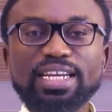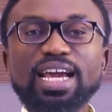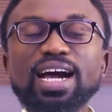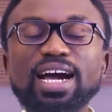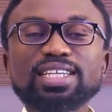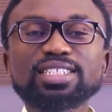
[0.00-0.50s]
They
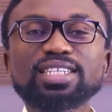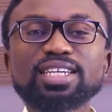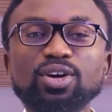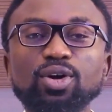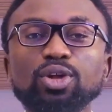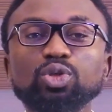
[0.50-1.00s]
are
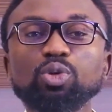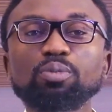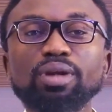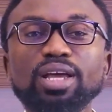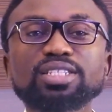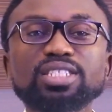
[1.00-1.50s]
asking God to
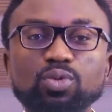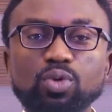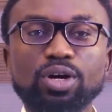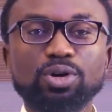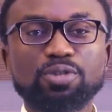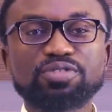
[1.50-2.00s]
bless the
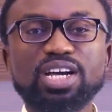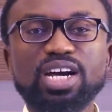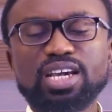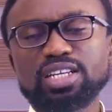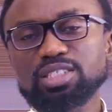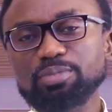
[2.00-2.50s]
work of
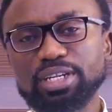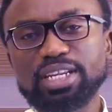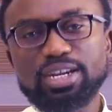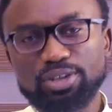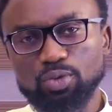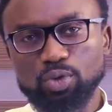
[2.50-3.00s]
their hands, but
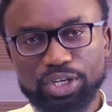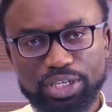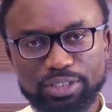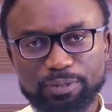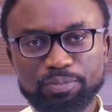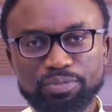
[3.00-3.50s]
they are not
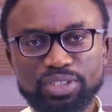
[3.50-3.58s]
working.